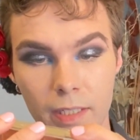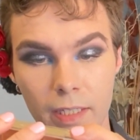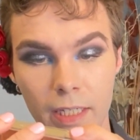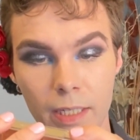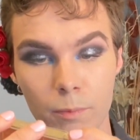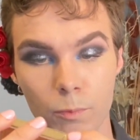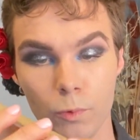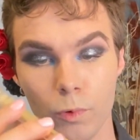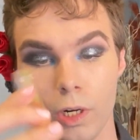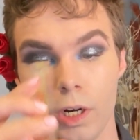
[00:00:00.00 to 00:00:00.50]

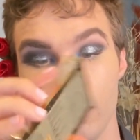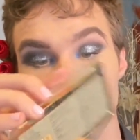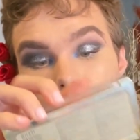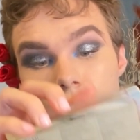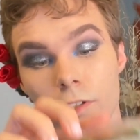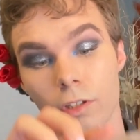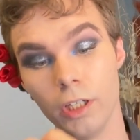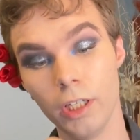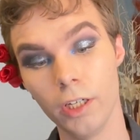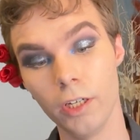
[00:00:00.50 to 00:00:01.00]
in Rose
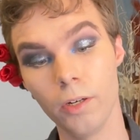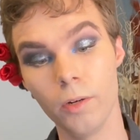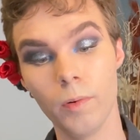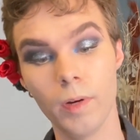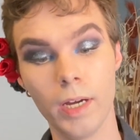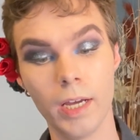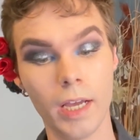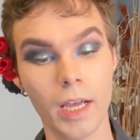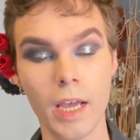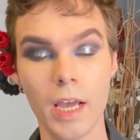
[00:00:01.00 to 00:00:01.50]

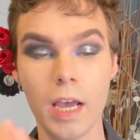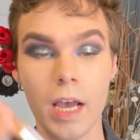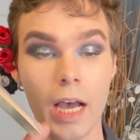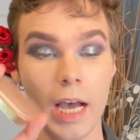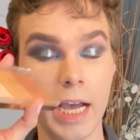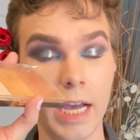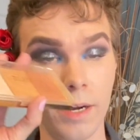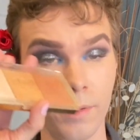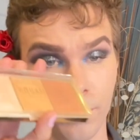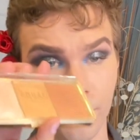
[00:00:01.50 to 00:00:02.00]
Glow,
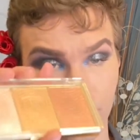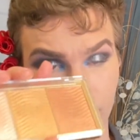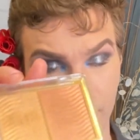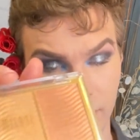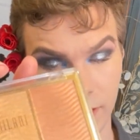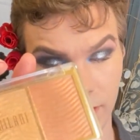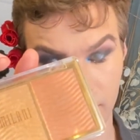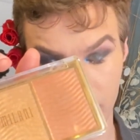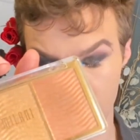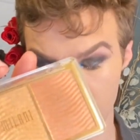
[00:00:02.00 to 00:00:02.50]
I
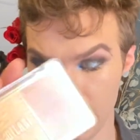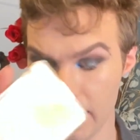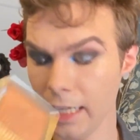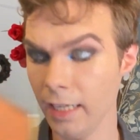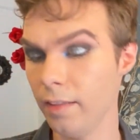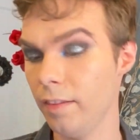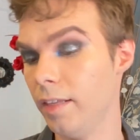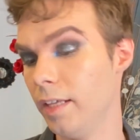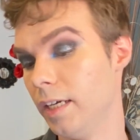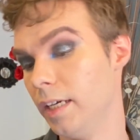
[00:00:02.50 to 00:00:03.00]
really
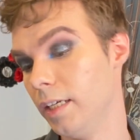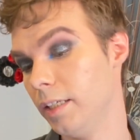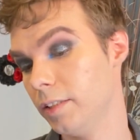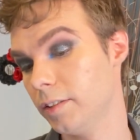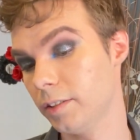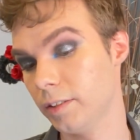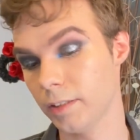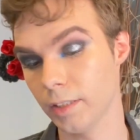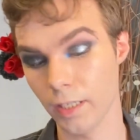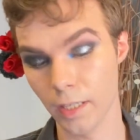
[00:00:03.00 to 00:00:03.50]
like
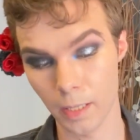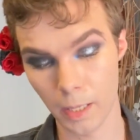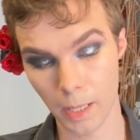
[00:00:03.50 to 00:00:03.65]
this.